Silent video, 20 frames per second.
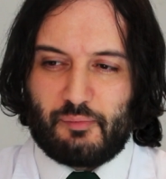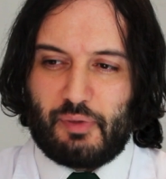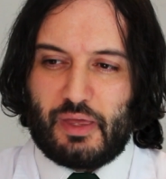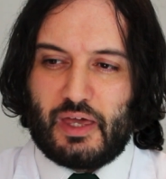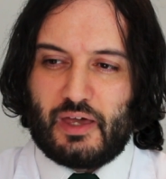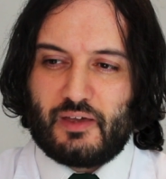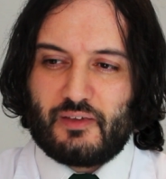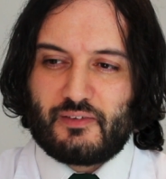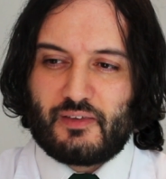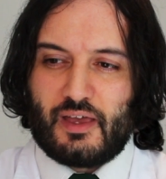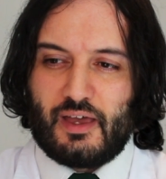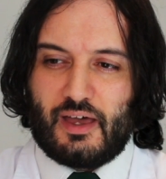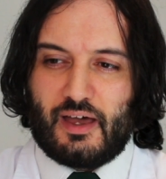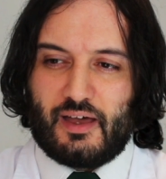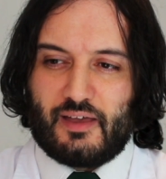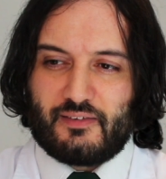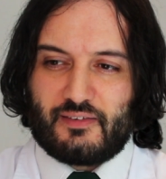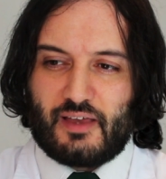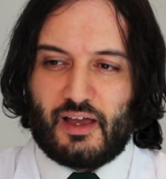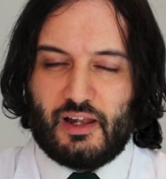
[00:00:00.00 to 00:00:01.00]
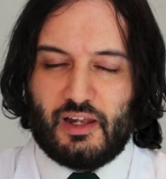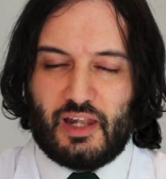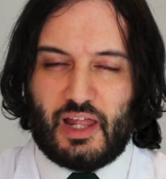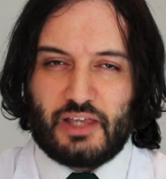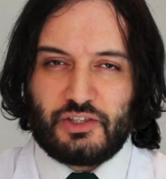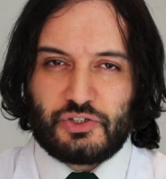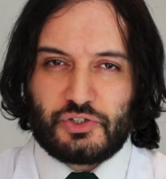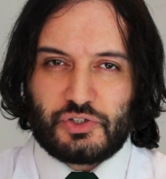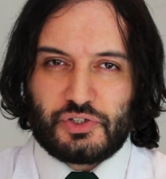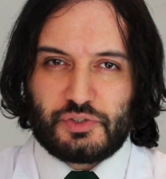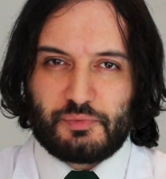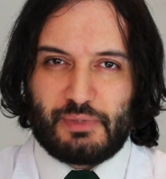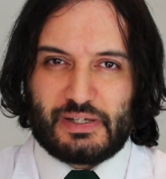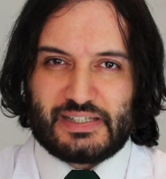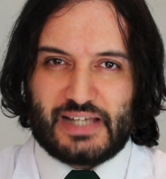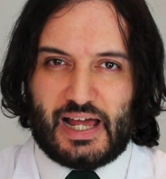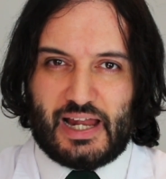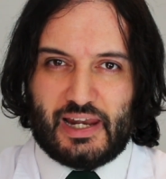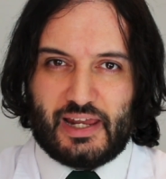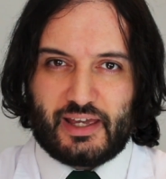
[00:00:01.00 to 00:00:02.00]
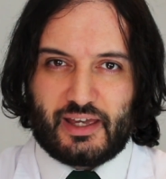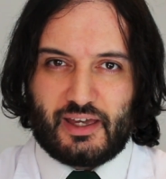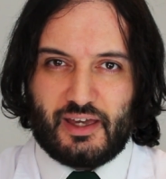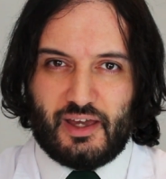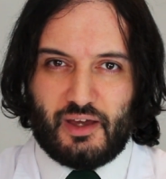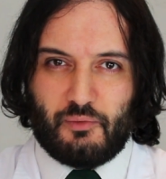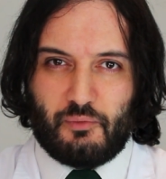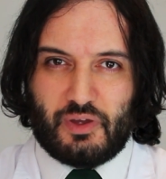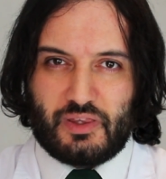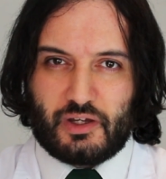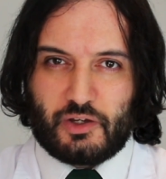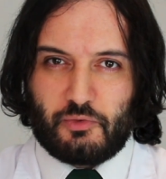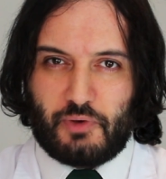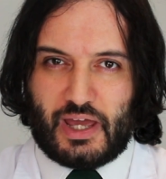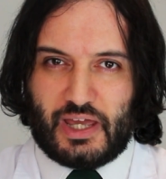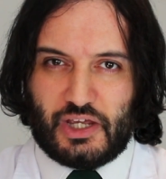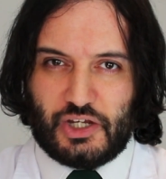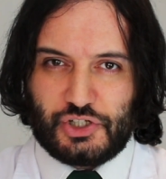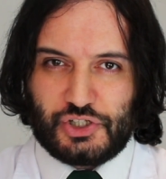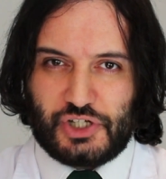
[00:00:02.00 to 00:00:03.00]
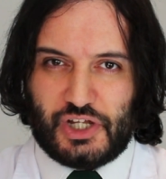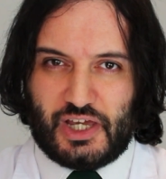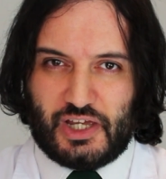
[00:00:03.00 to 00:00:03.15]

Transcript: appears as lustrous metallic with a greyish